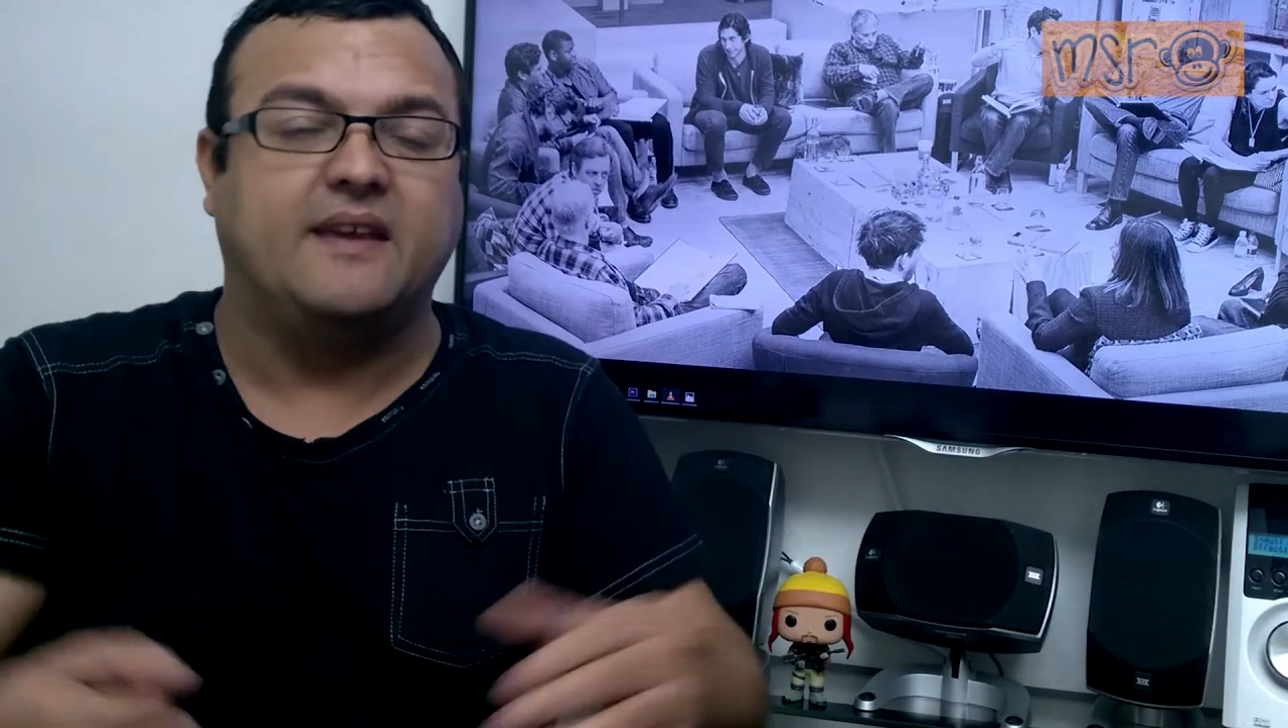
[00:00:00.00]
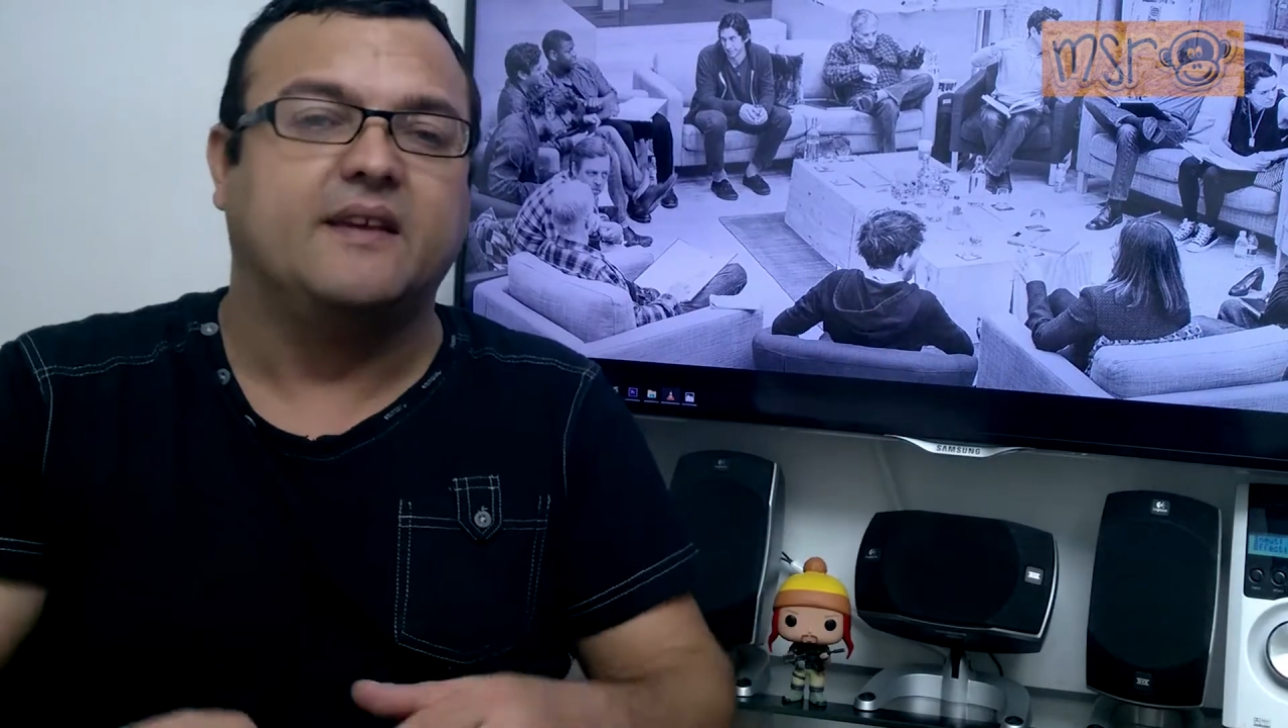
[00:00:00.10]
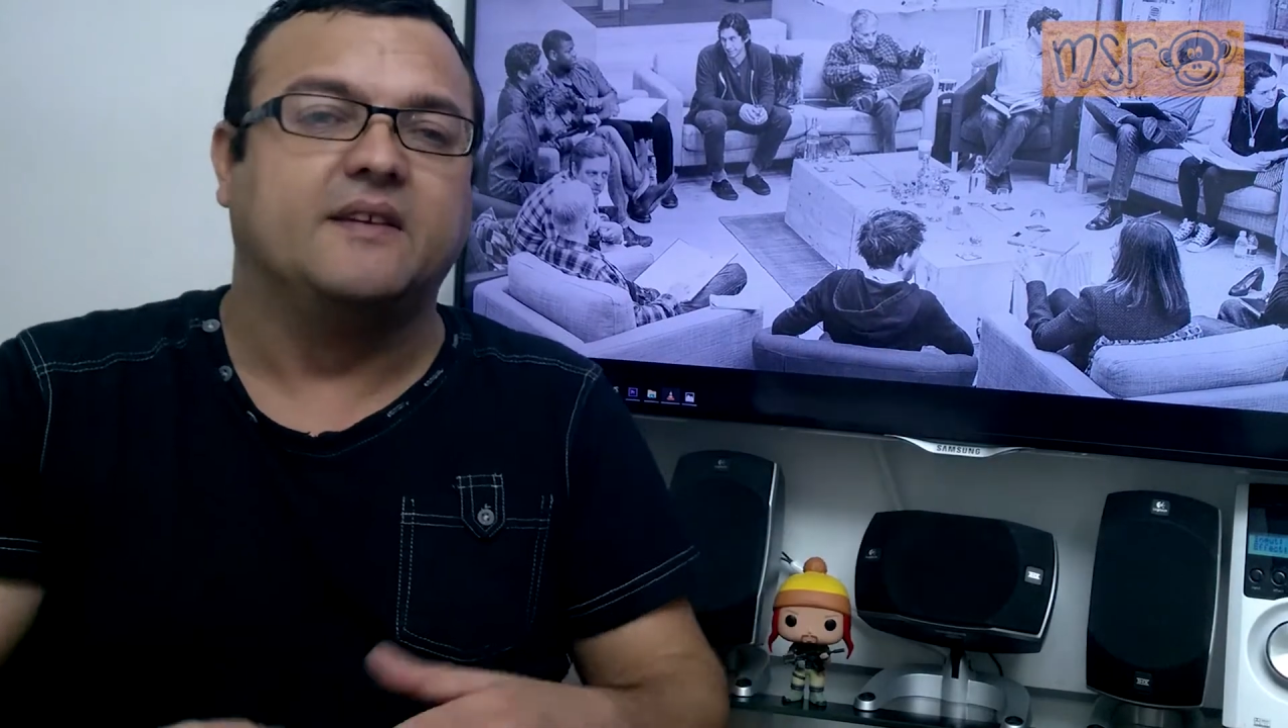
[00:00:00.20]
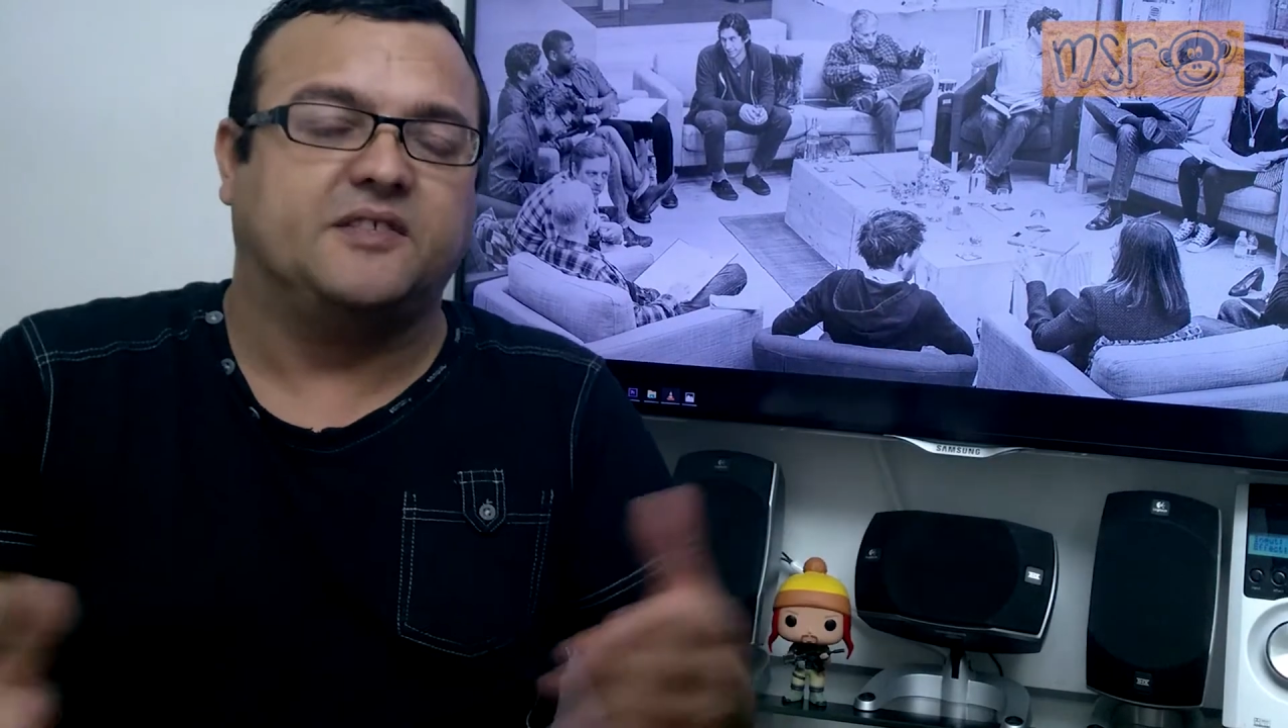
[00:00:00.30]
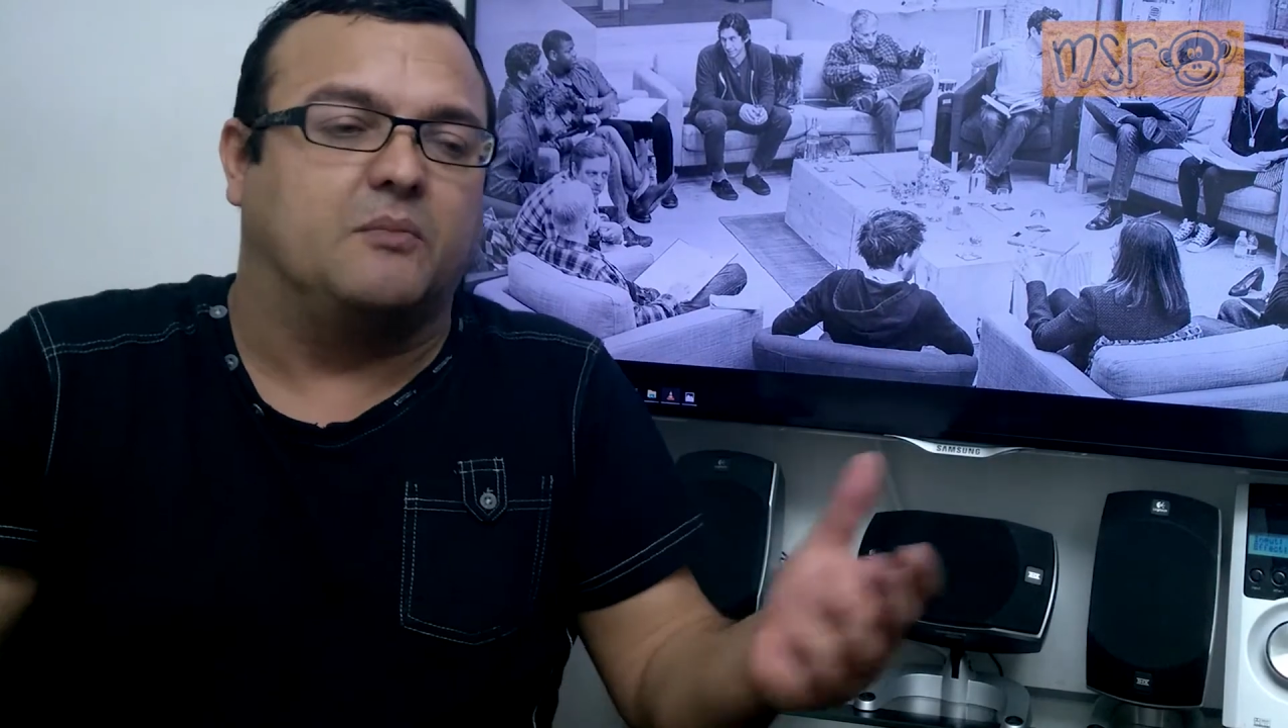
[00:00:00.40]

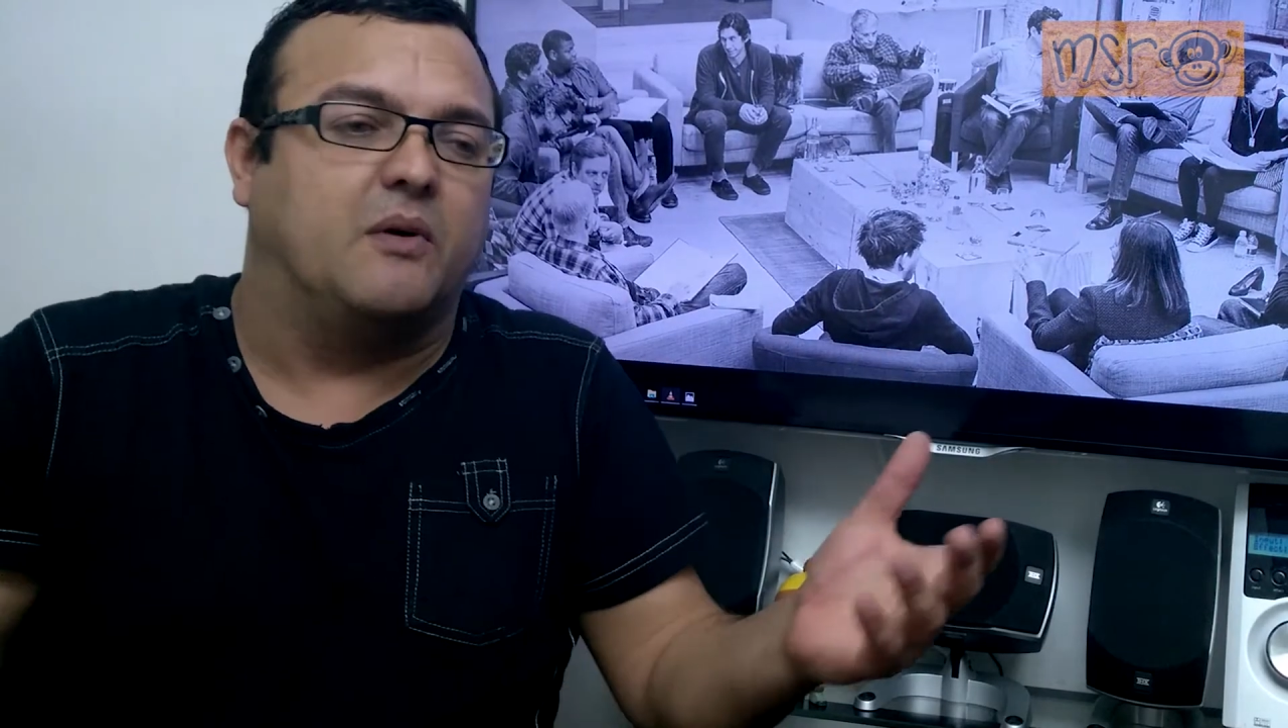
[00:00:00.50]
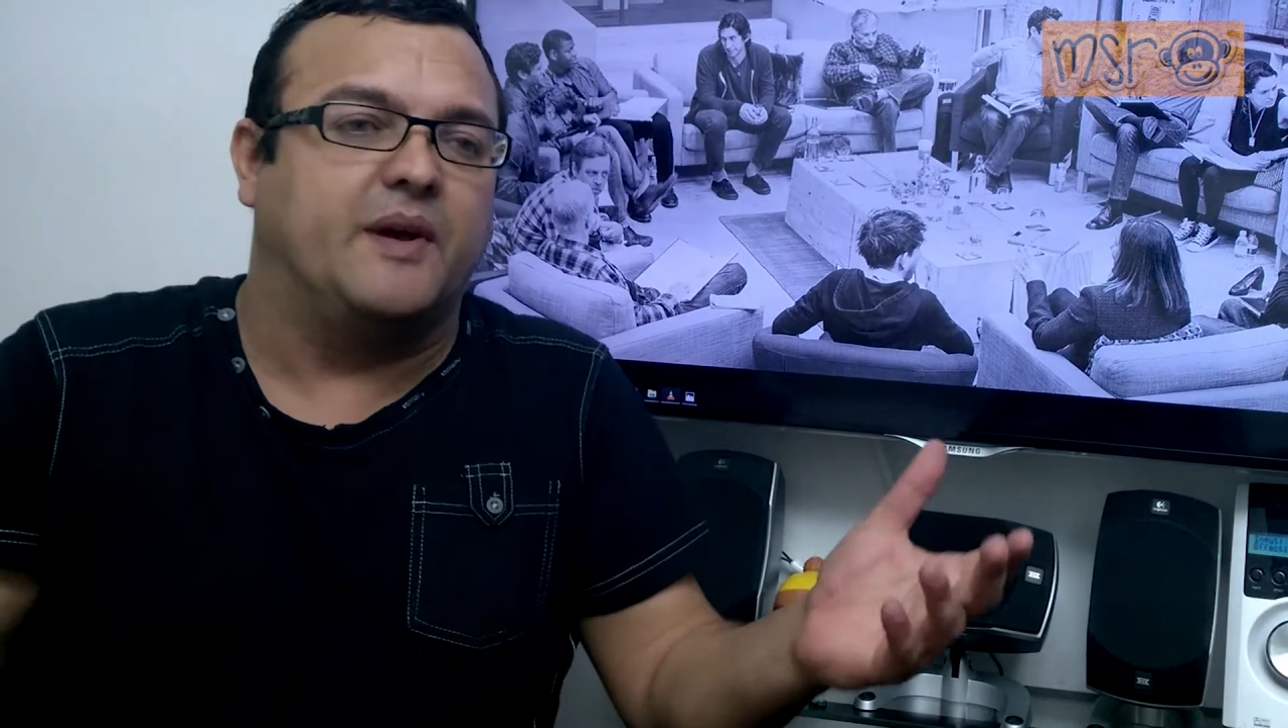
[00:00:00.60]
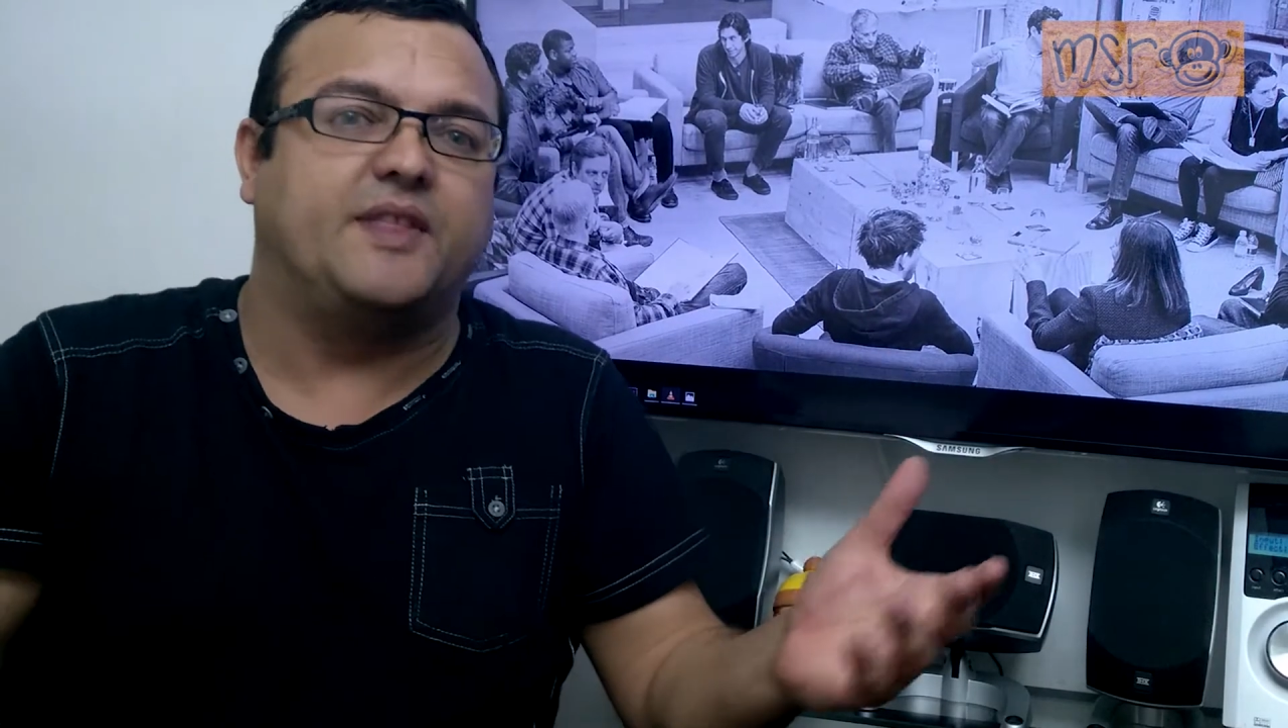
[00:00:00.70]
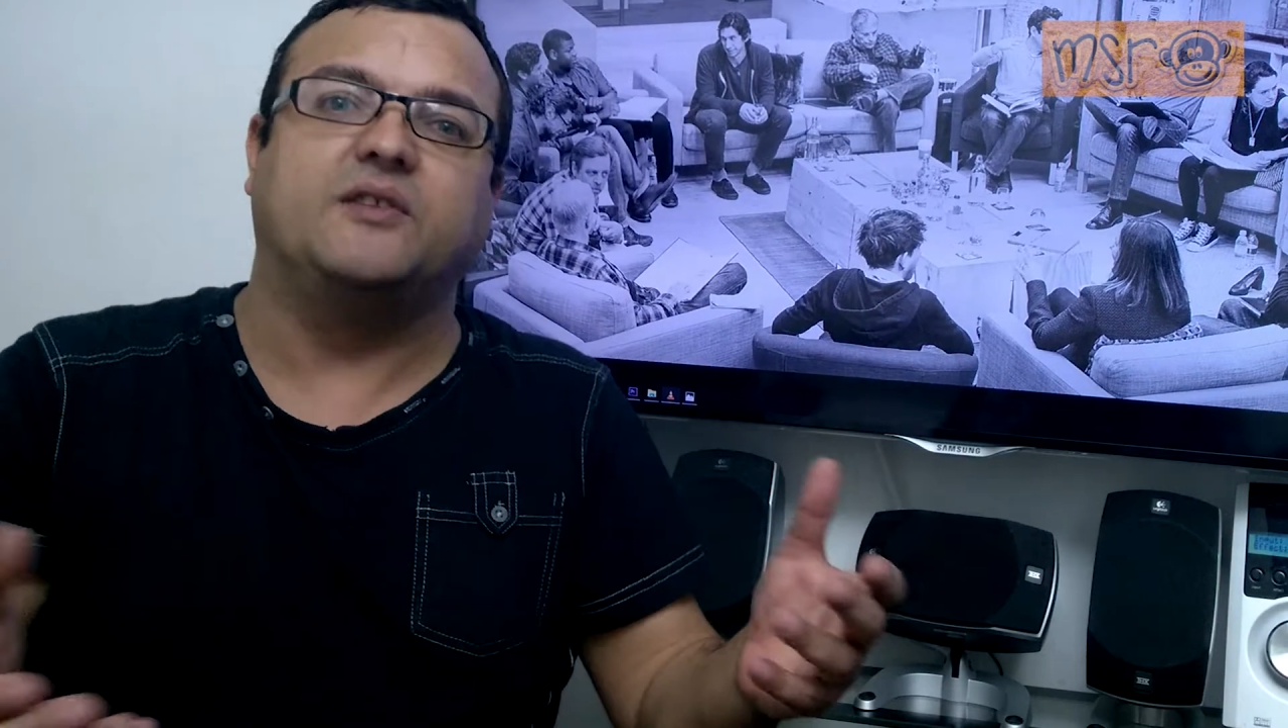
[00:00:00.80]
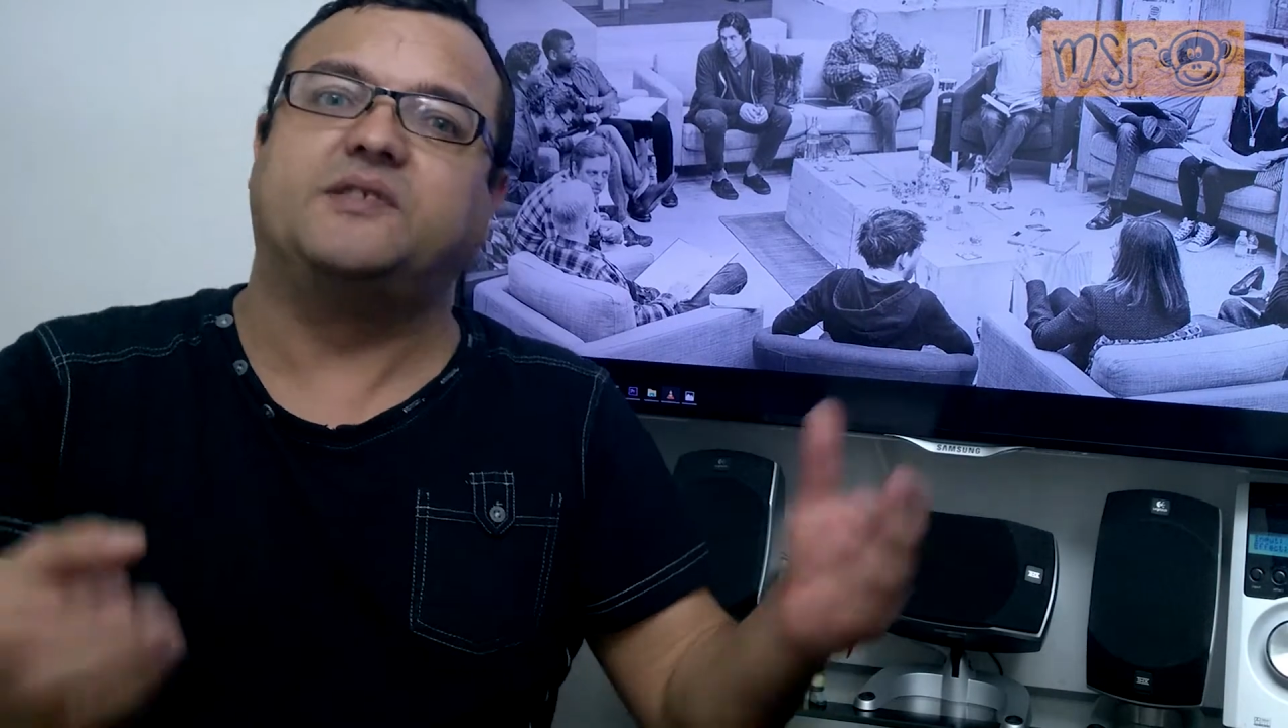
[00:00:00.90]
somewhere where they used